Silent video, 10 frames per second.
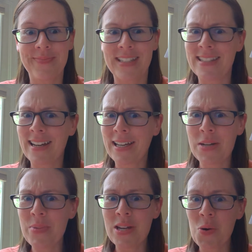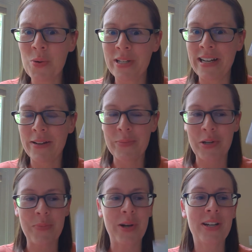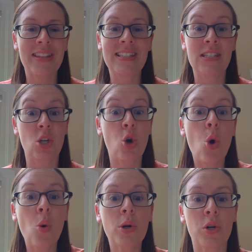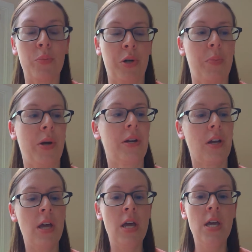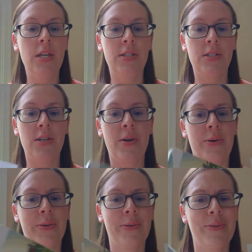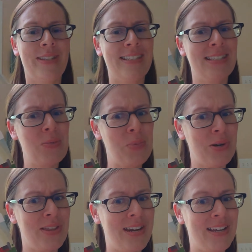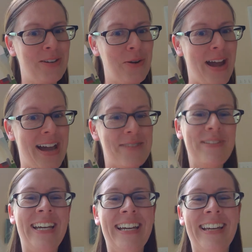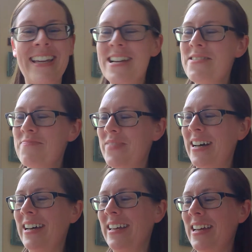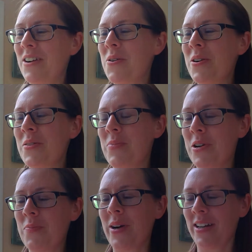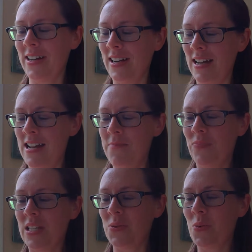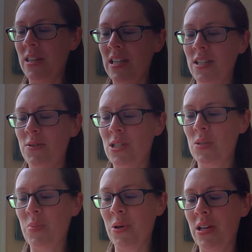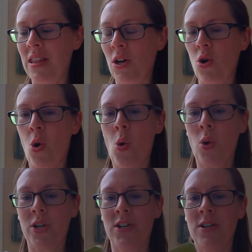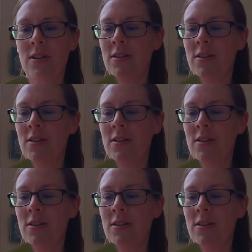it's not going to be an ordinary bookmark. This is a corner bookmark. So, this is a book that I grabbed, but a corner bookmark is one that you just put in the corner